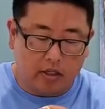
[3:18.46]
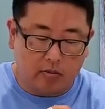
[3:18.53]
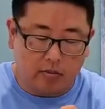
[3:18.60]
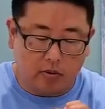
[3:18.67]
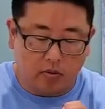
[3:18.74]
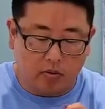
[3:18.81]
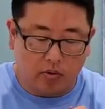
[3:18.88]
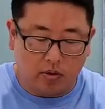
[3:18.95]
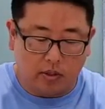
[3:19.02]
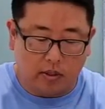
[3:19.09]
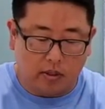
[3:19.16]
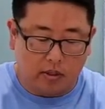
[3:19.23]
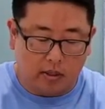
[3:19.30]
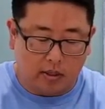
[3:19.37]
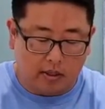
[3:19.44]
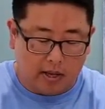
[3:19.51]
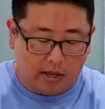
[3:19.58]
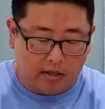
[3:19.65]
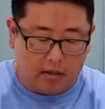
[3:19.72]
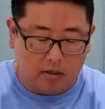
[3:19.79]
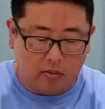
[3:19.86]
be really good at
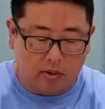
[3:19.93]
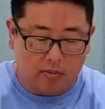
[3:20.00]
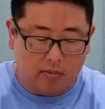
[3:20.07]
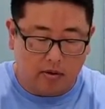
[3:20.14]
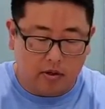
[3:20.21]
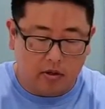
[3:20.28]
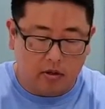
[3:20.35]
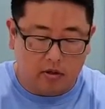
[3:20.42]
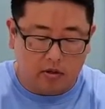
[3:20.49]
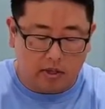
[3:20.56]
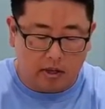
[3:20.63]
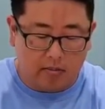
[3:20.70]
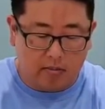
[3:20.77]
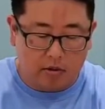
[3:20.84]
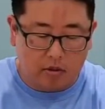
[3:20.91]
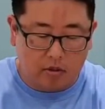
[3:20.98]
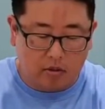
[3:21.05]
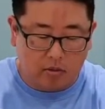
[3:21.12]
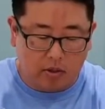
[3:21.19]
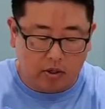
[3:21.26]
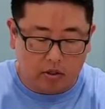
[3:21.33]
that. So what I'm going to do is I'm just
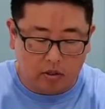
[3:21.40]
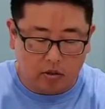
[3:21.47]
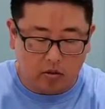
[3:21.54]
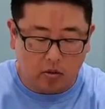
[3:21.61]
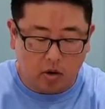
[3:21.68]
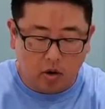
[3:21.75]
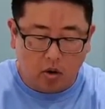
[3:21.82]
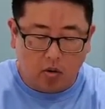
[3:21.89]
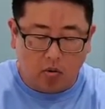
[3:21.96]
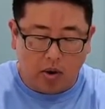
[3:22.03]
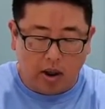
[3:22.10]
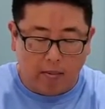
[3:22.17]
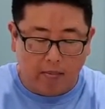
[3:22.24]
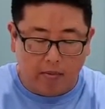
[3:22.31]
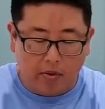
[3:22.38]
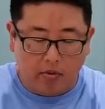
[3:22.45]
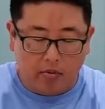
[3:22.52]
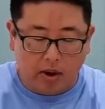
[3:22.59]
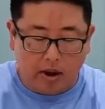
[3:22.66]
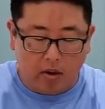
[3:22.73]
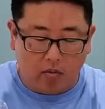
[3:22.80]
going to wrap it
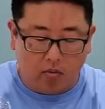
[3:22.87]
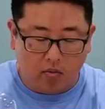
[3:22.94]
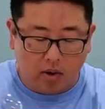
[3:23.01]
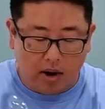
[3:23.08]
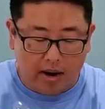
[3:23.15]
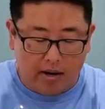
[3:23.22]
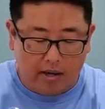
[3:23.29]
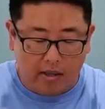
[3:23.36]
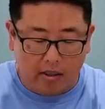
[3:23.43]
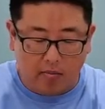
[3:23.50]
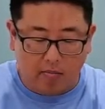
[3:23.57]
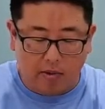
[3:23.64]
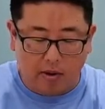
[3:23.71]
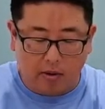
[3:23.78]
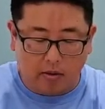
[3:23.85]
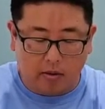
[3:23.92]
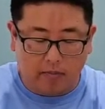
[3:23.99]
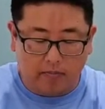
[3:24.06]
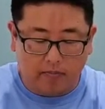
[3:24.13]
around right in the middle.